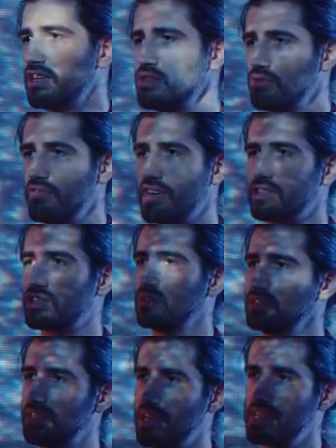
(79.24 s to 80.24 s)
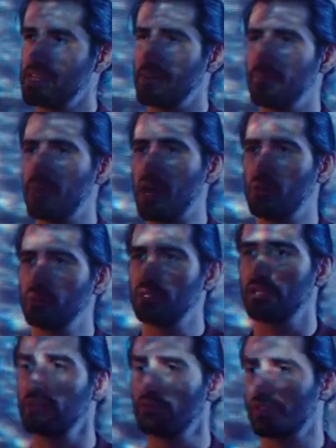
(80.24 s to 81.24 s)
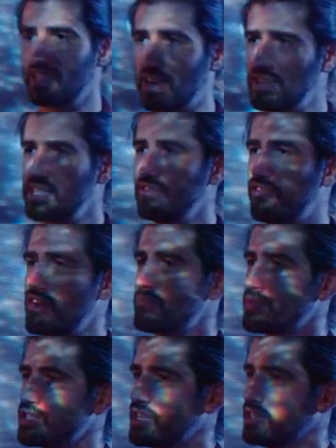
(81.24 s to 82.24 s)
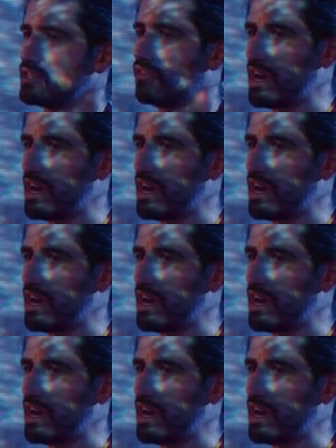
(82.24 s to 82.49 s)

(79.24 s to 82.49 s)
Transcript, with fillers: the universe contained about 75% uh, of